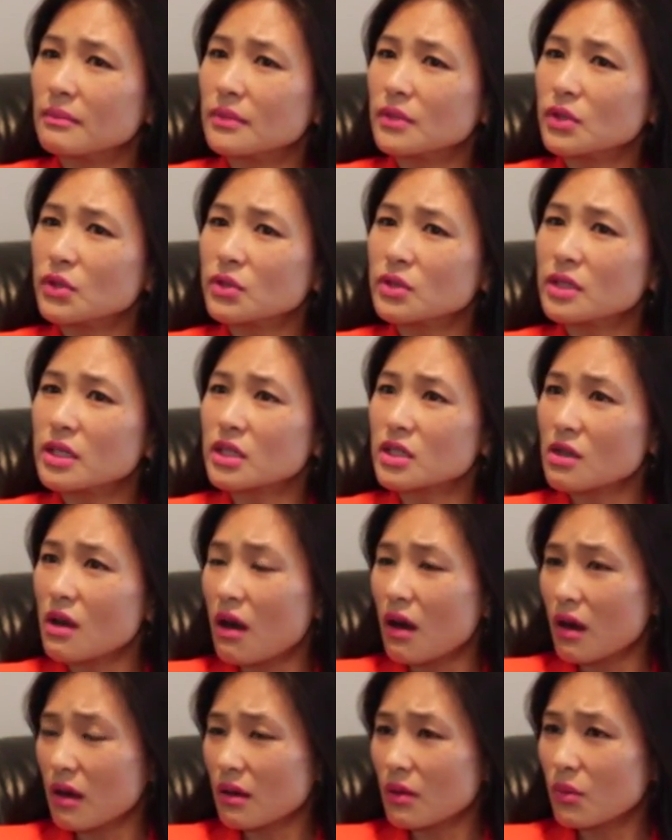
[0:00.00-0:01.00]
usually
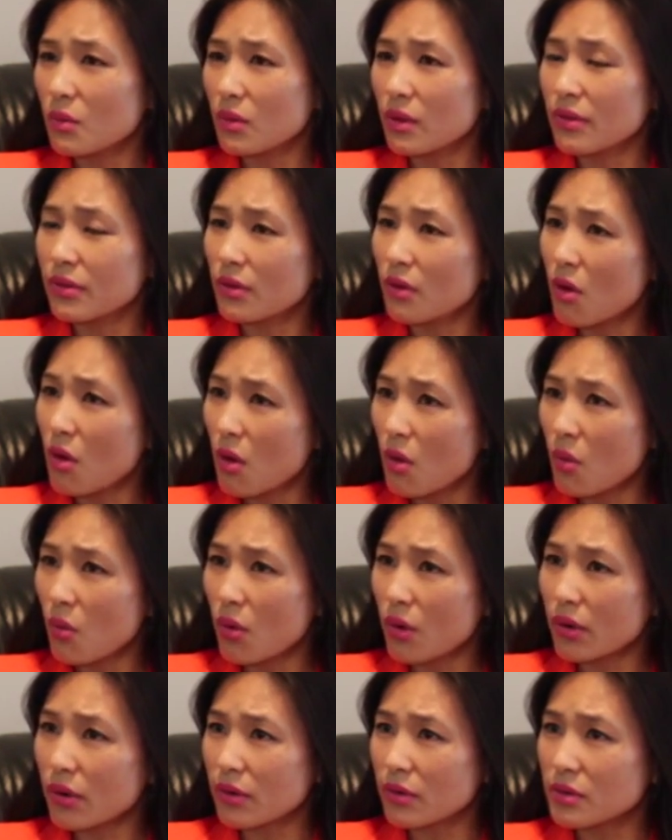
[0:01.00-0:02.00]
talk with
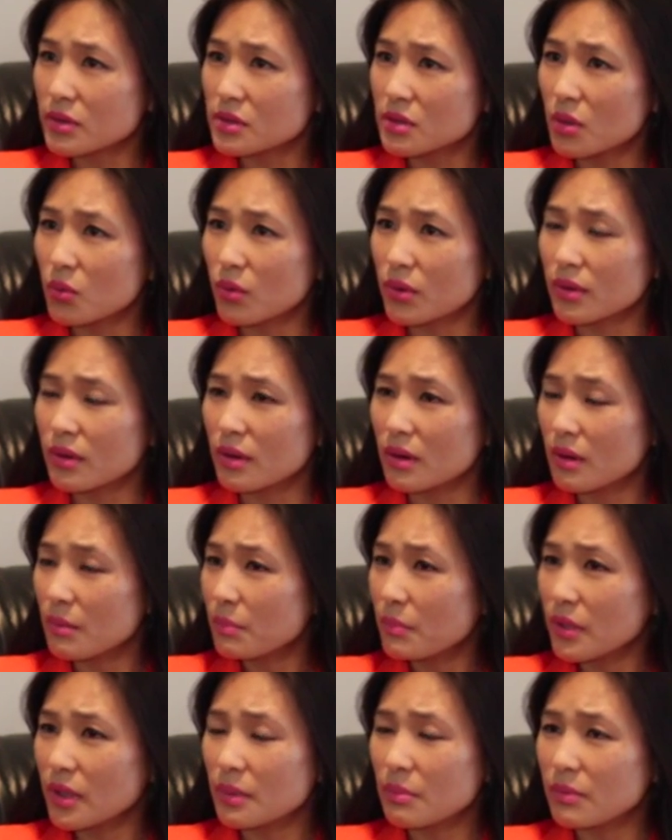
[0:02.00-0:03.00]
coworkers or with
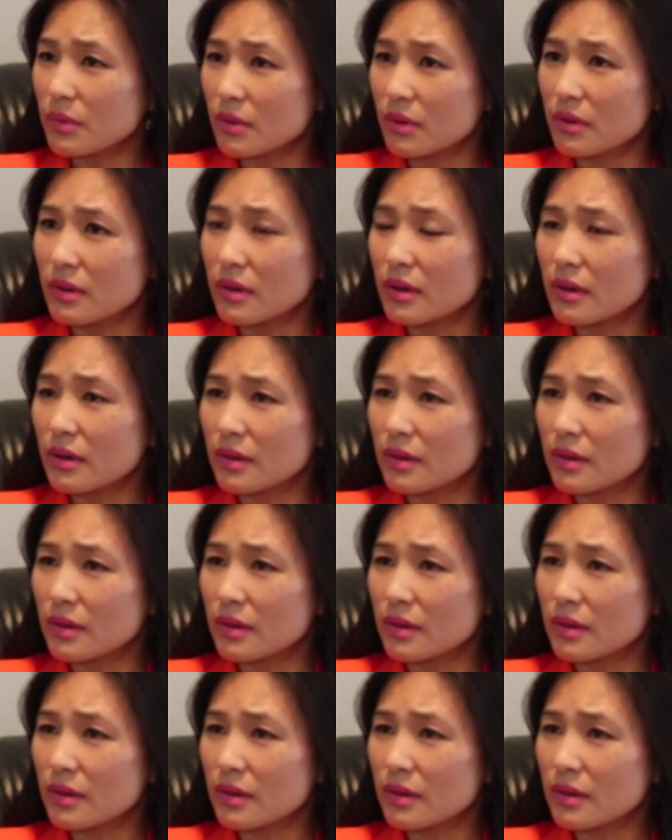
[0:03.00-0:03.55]
people,